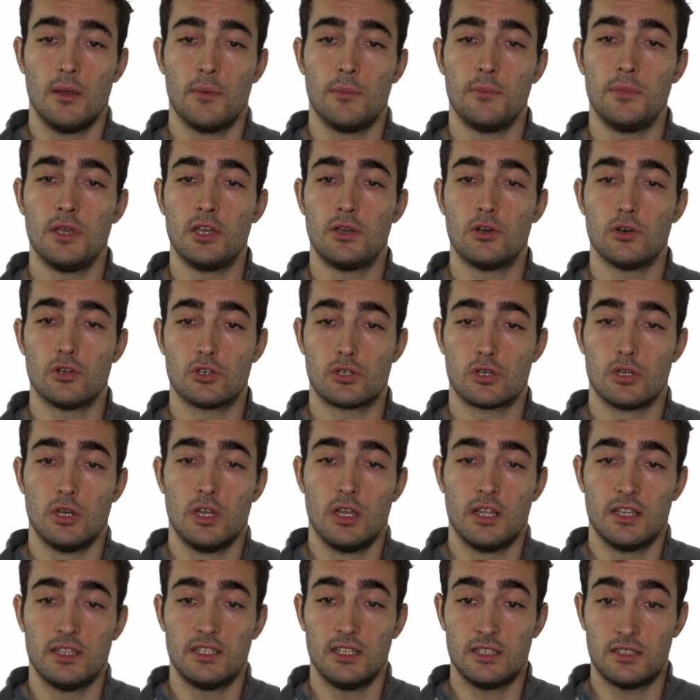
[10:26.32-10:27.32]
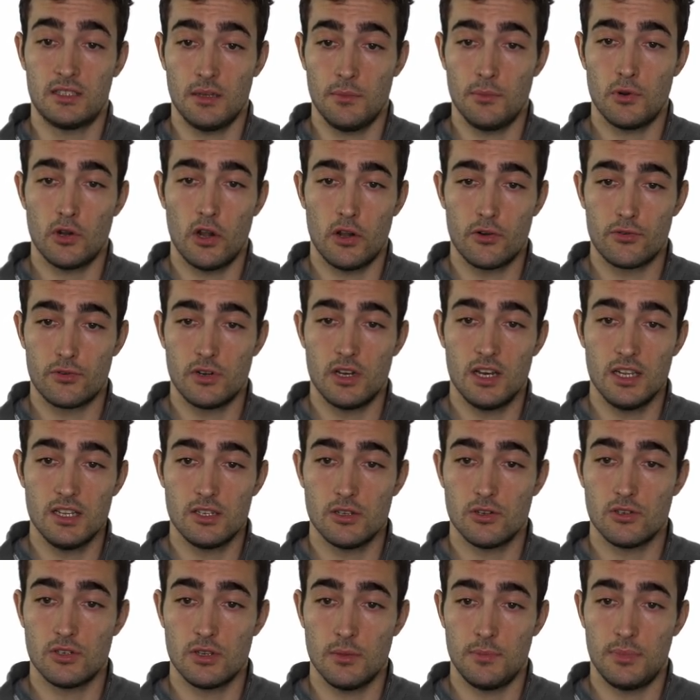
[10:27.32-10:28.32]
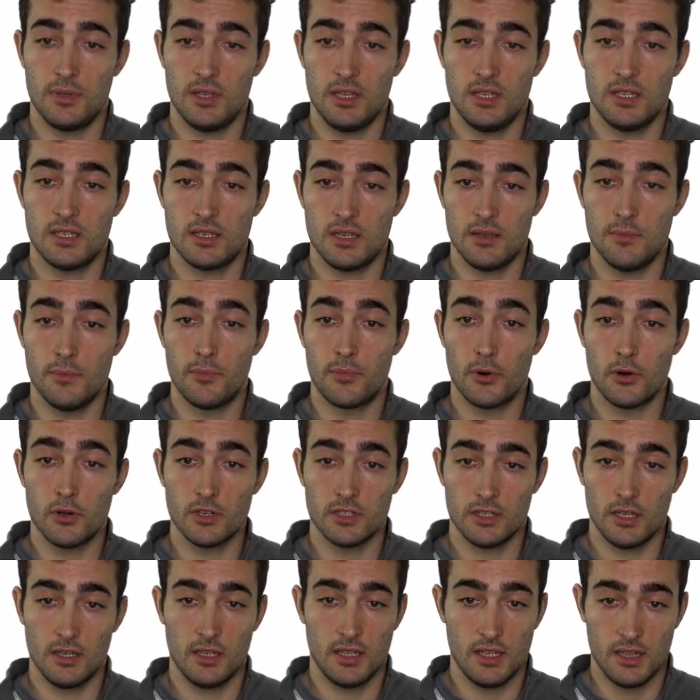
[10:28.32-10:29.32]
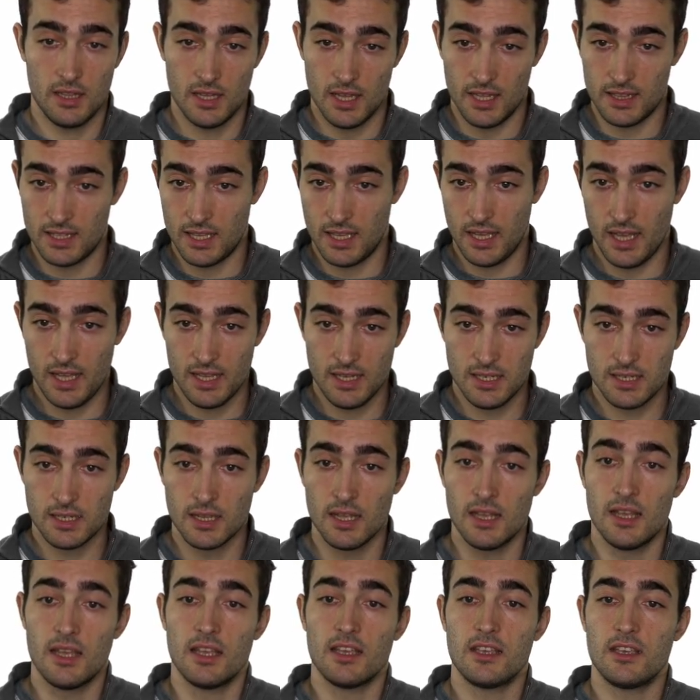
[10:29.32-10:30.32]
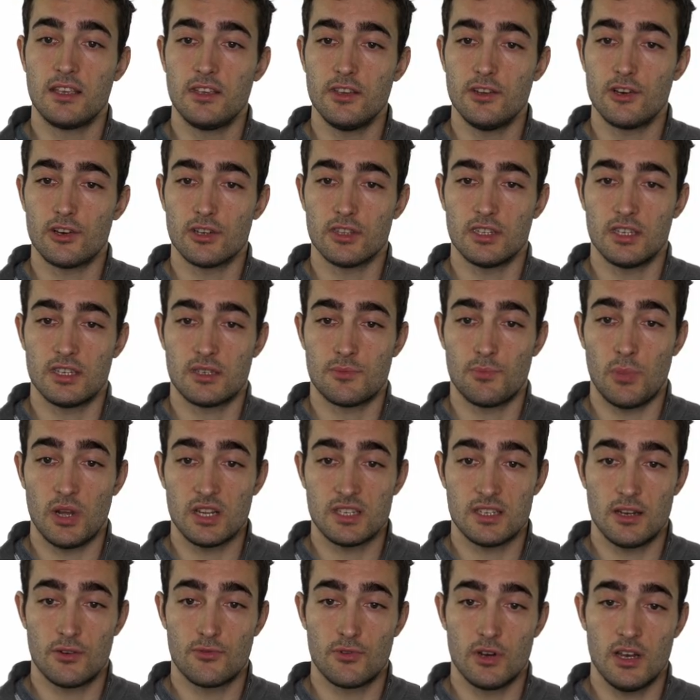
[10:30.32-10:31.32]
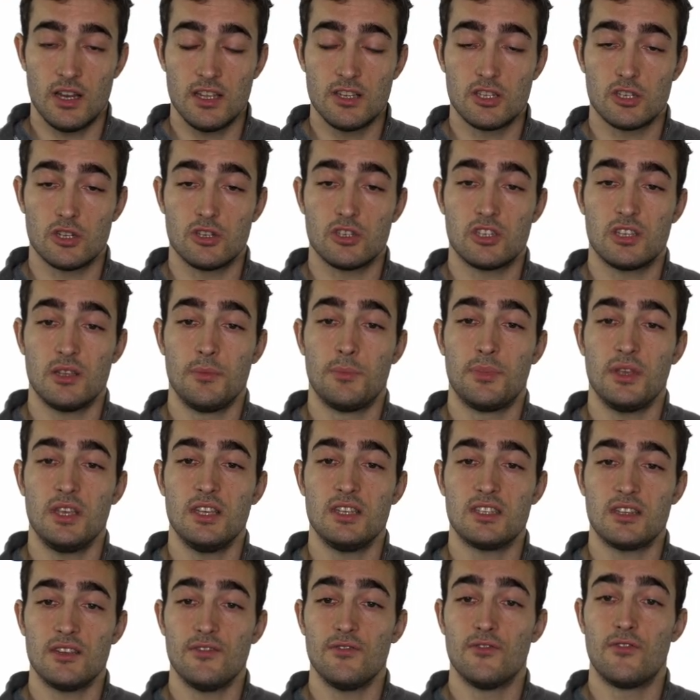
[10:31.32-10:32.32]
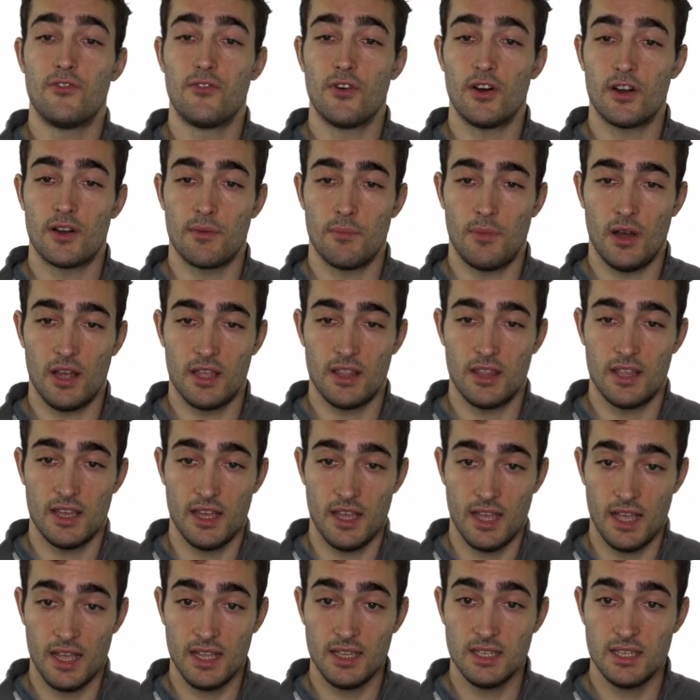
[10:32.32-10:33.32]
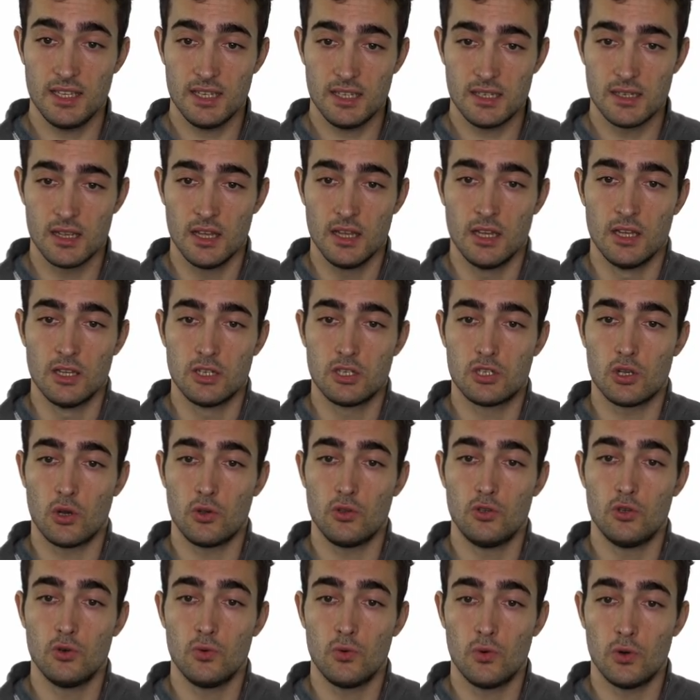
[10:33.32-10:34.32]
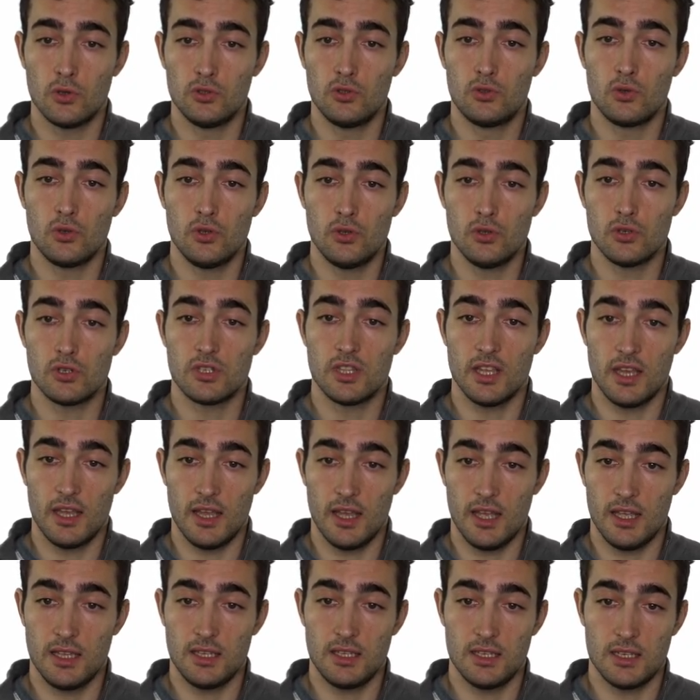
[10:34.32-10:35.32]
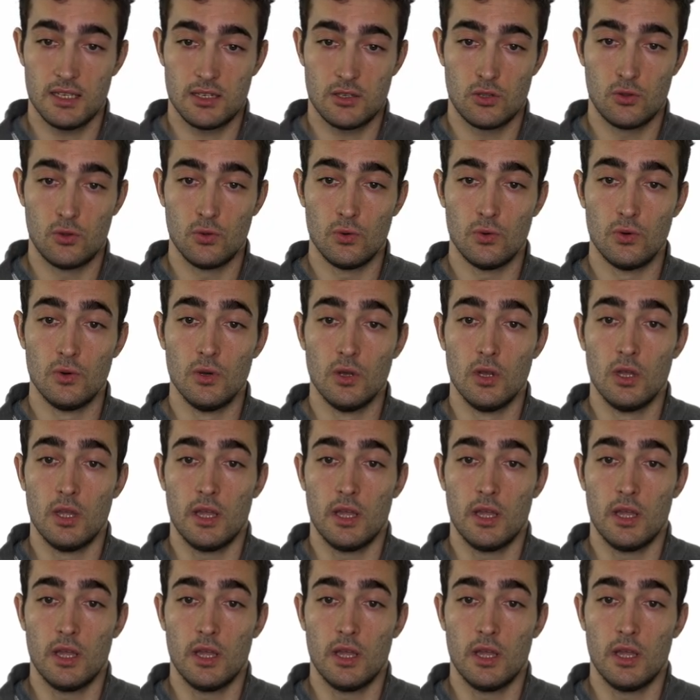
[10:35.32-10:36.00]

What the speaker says: because the temporal relationship is important. In that case, here the spatial relationship is inferred by the edges, so you want to use the edges to